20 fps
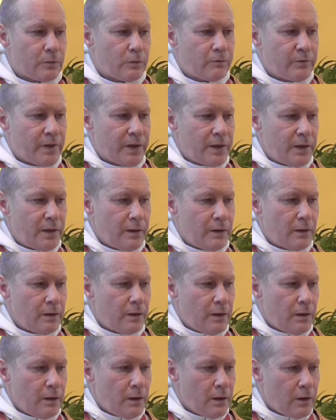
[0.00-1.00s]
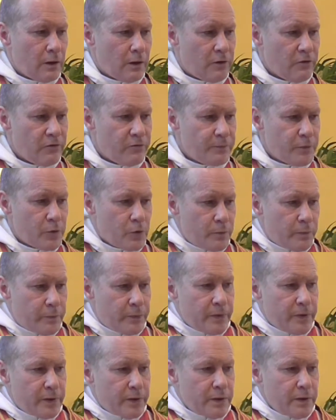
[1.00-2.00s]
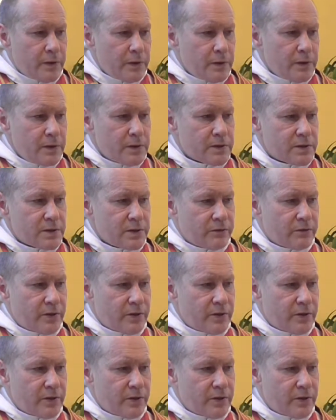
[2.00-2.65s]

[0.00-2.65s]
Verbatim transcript: already of Pope St.